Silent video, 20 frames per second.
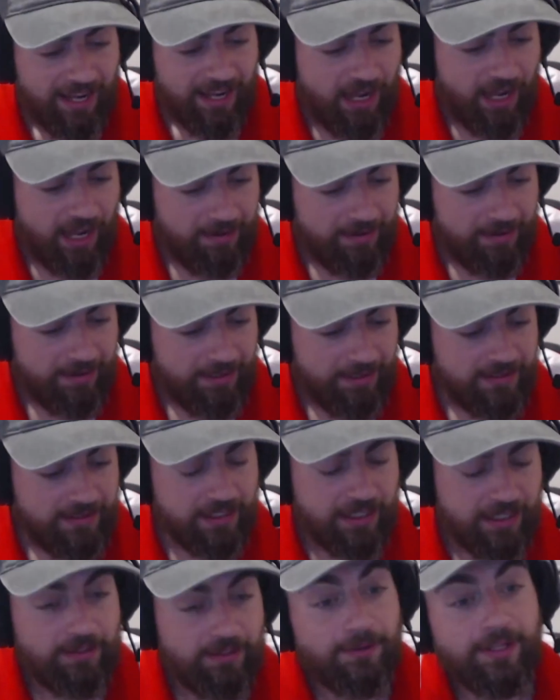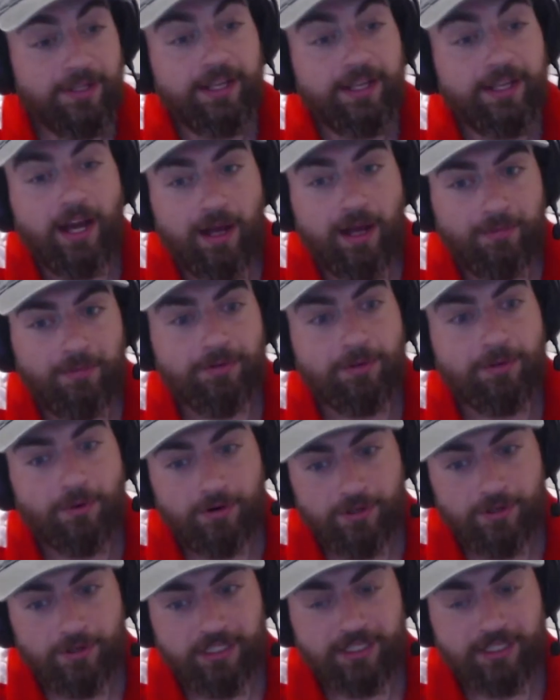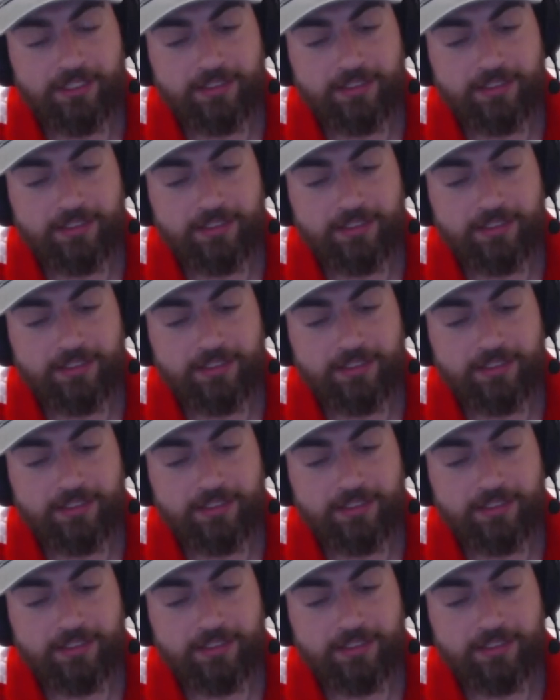Things are looking up for the Waratahs.